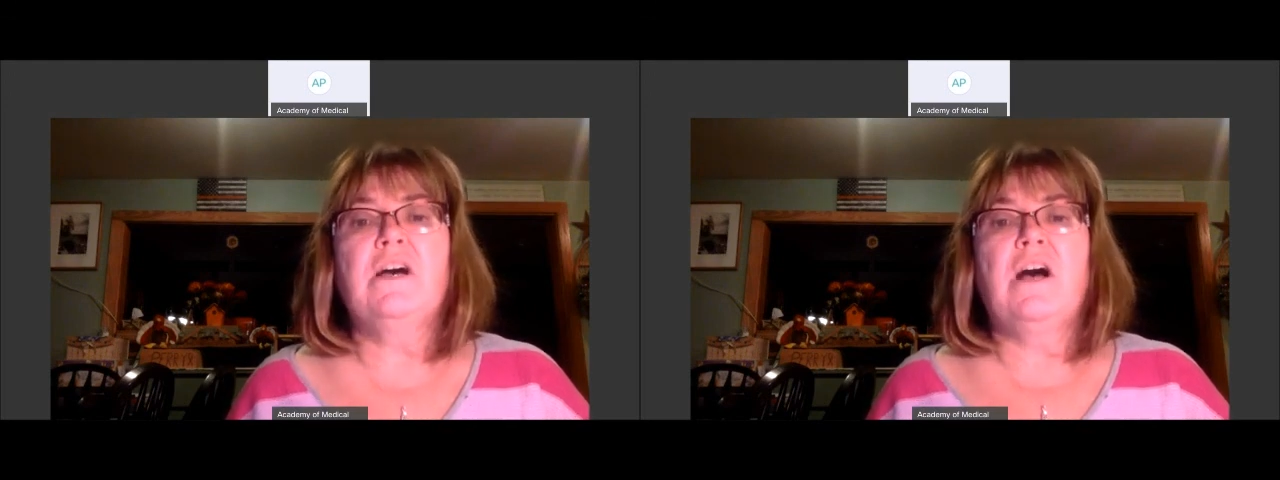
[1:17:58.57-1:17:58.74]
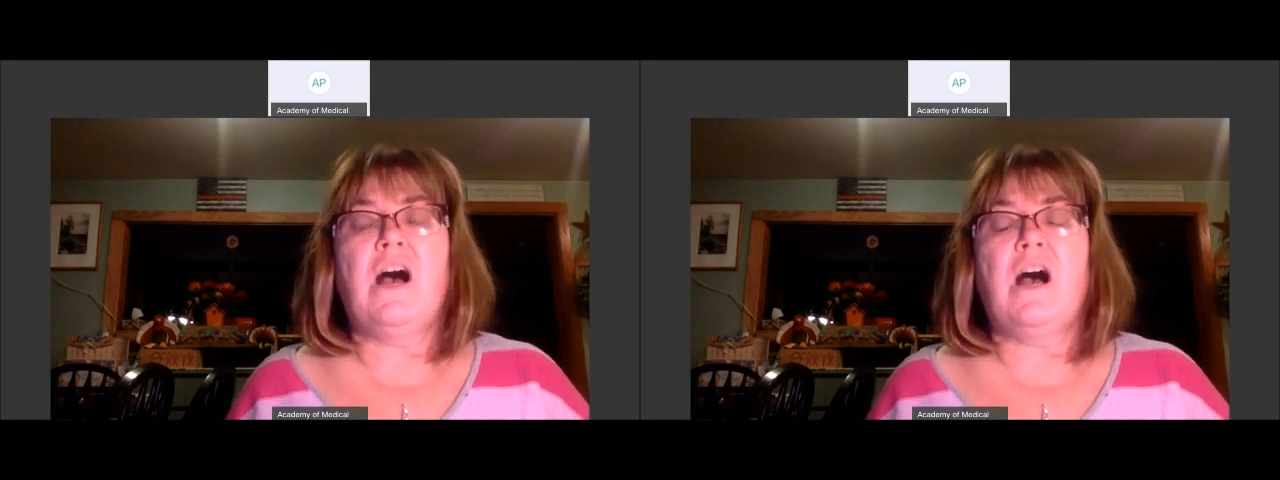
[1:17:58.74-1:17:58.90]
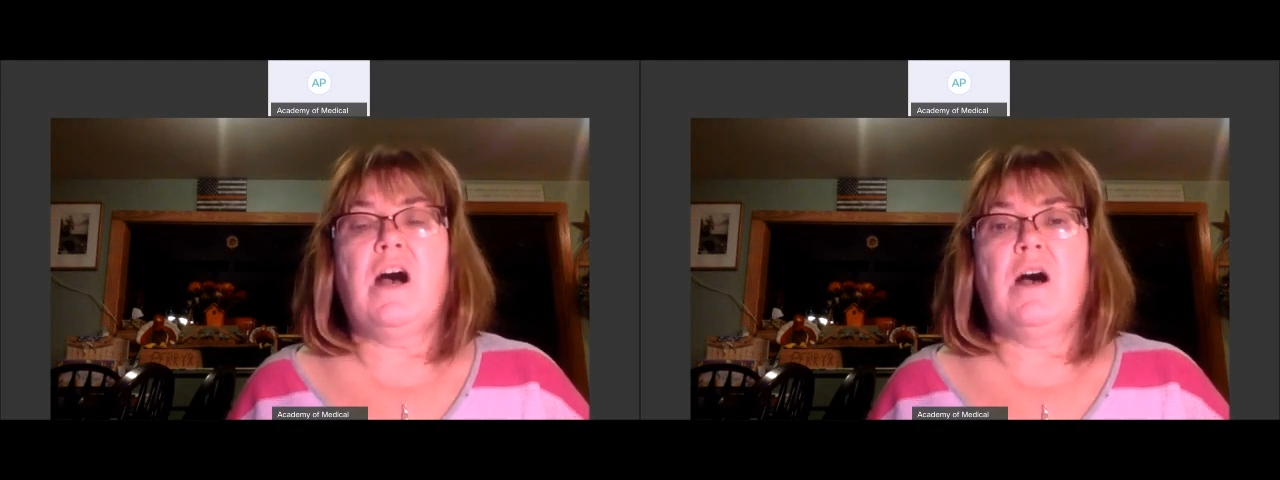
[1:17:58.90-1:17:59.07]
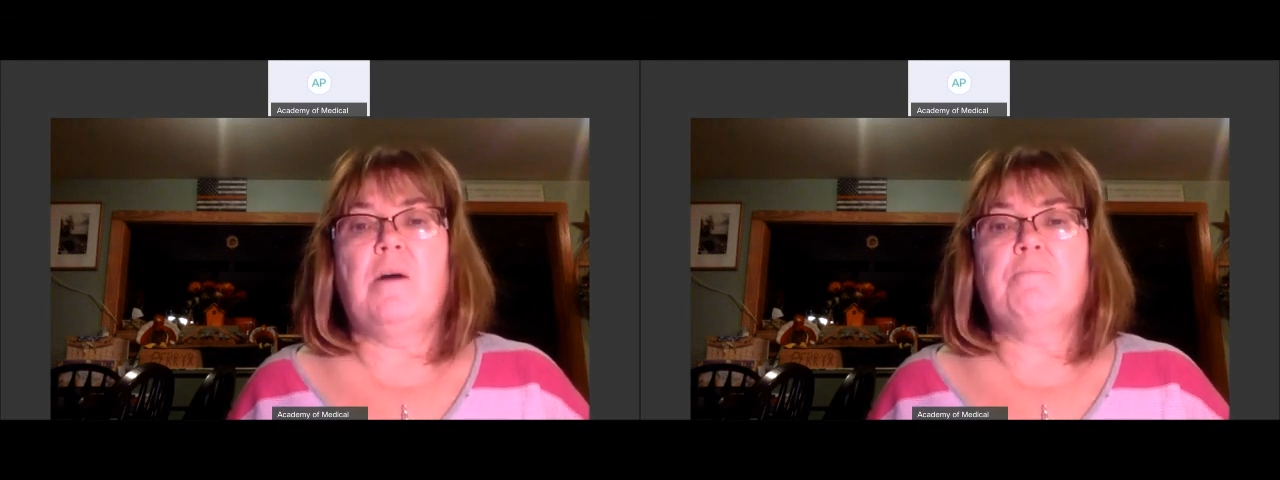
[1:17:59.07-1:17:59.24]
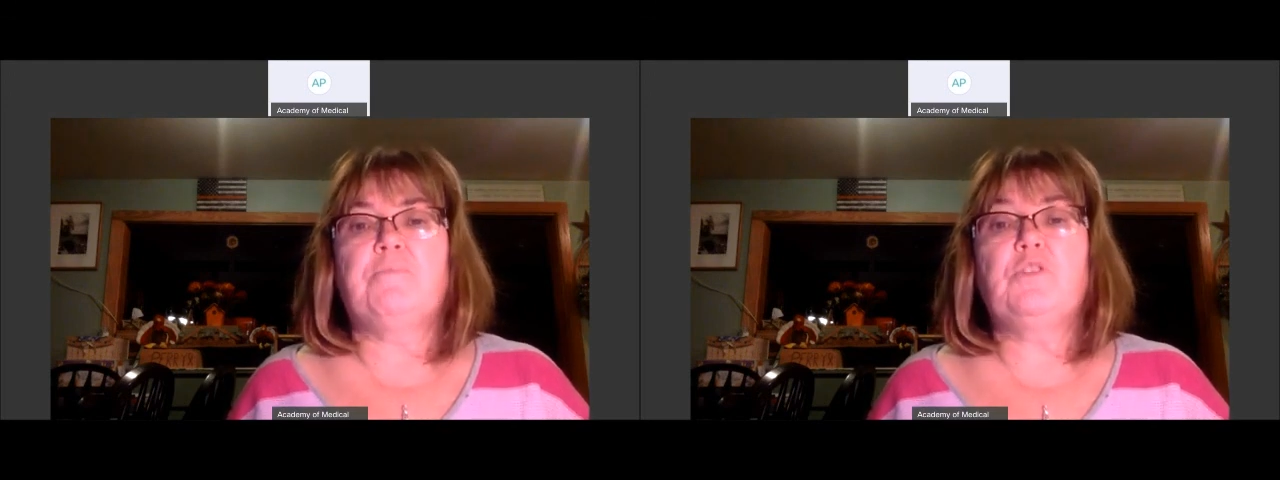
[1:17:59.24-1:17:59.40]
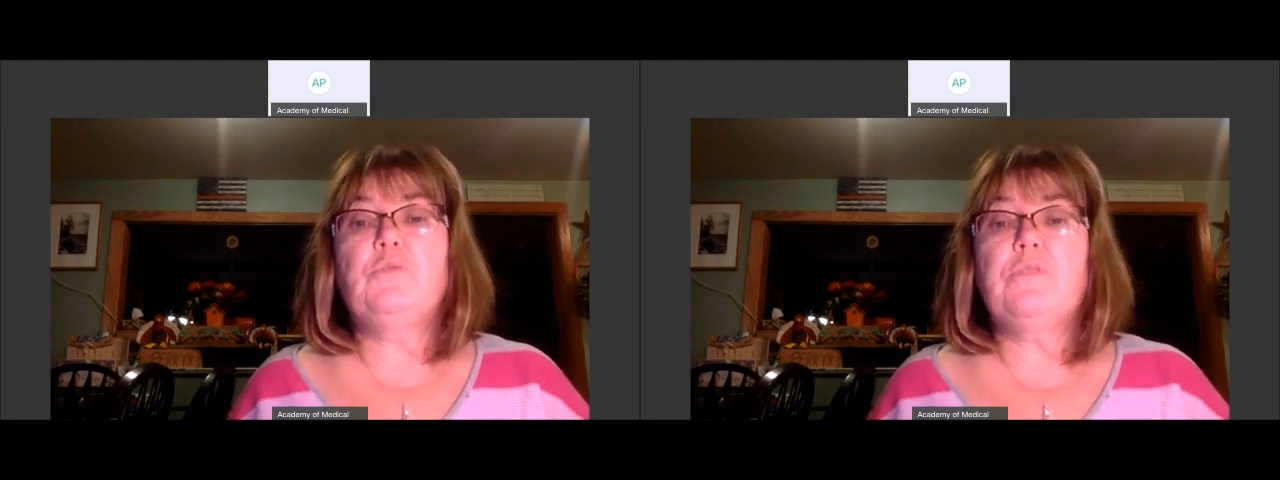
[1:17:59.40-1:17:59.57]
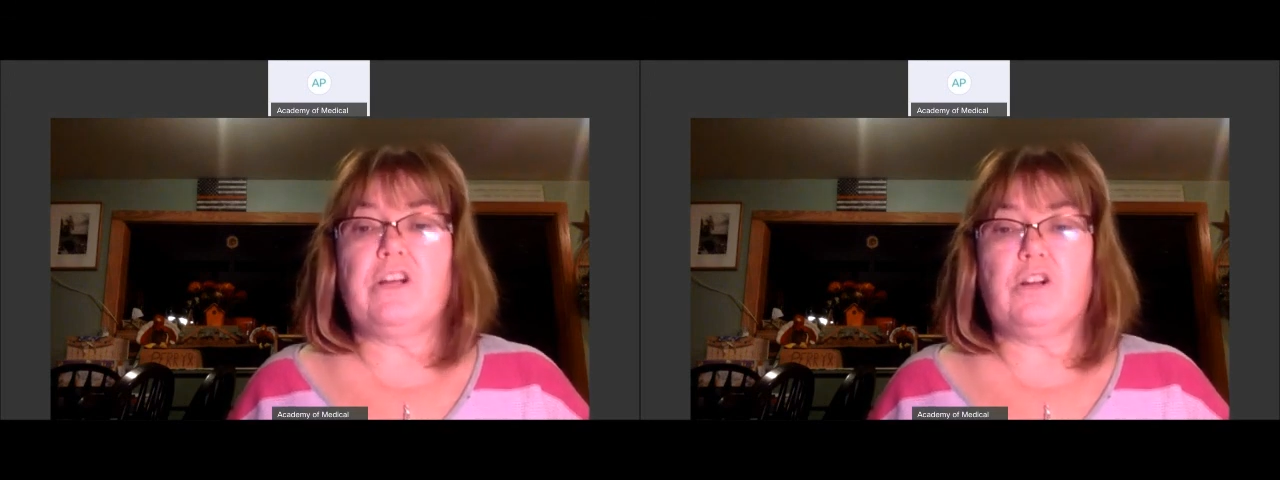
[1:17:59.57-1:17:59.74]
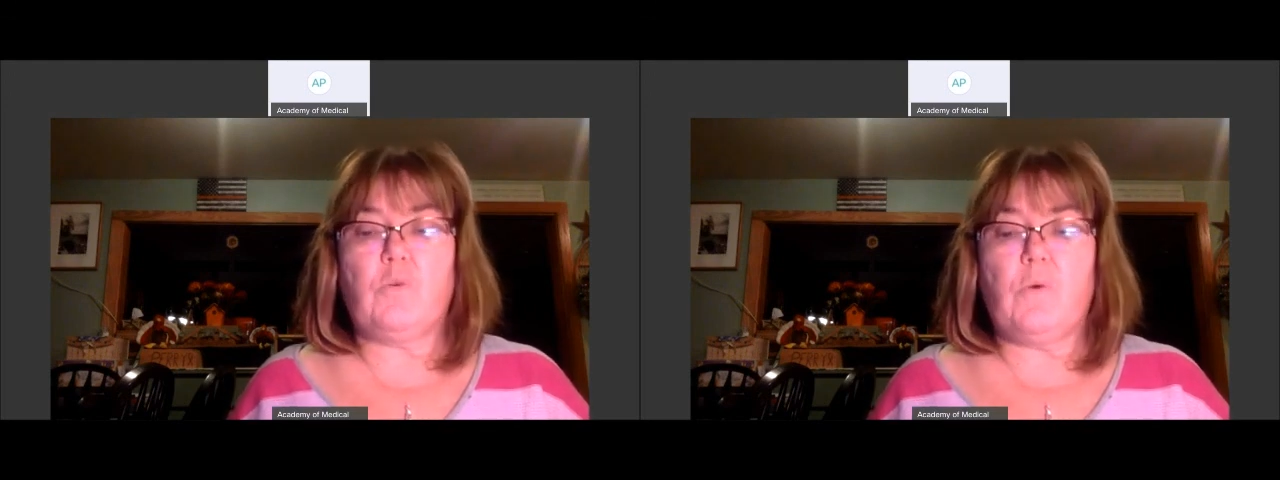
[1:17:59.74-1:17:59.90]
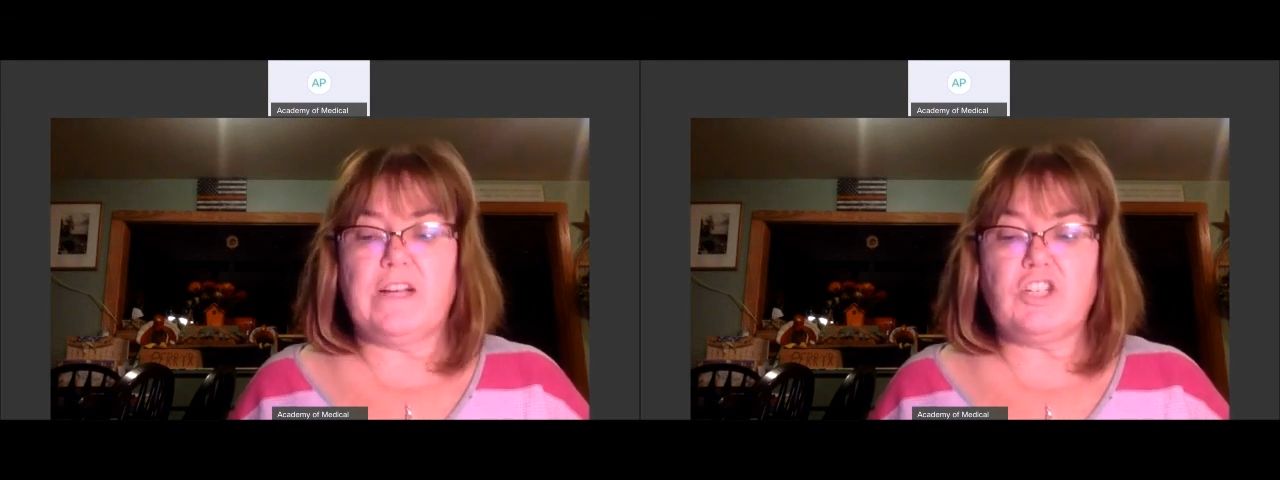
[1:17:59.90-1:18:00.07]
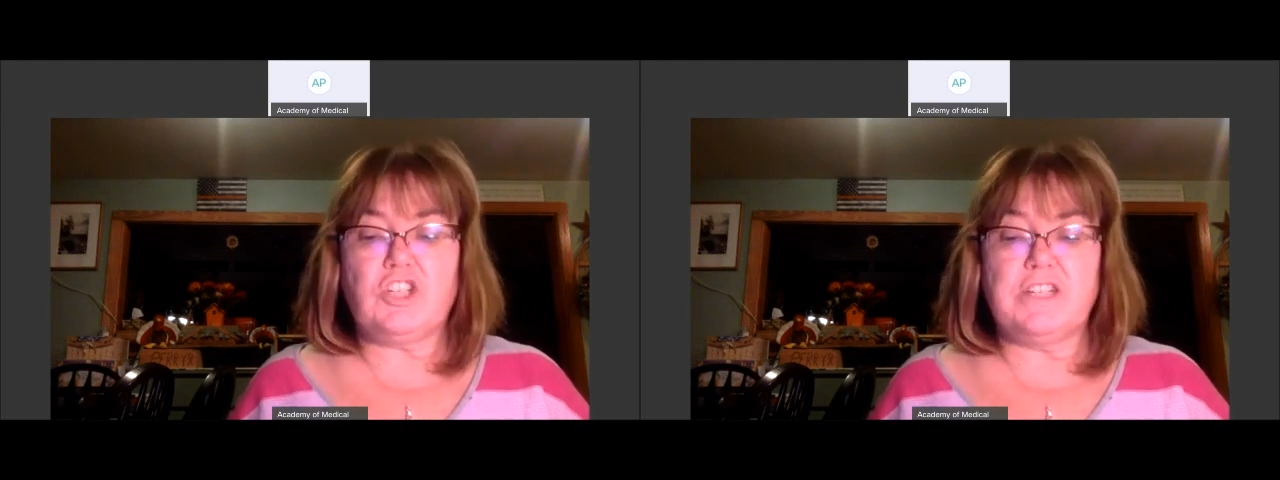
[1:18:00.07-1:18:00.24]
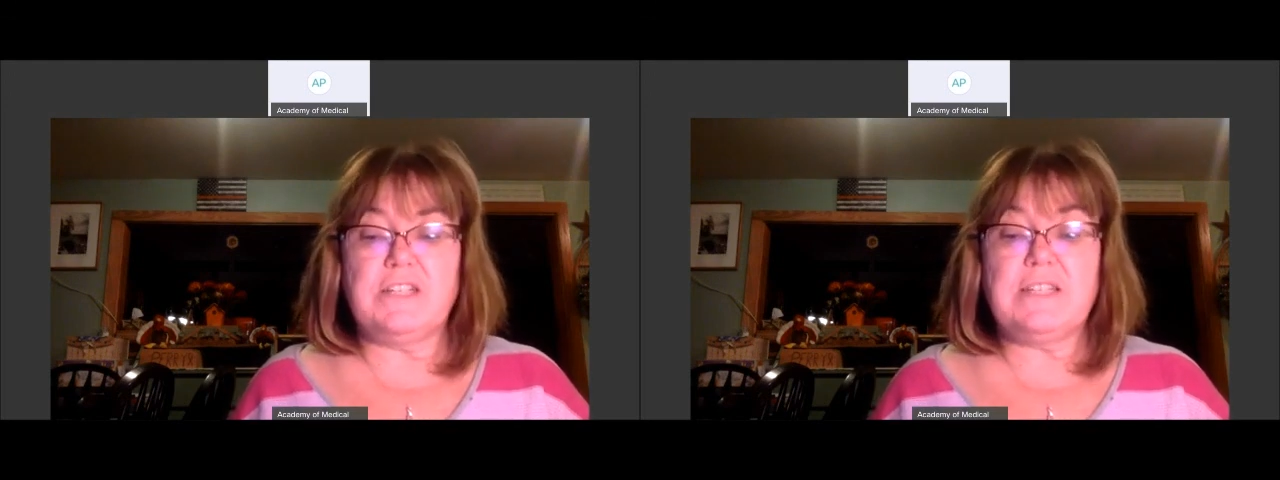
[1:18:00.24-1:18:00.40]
to their questions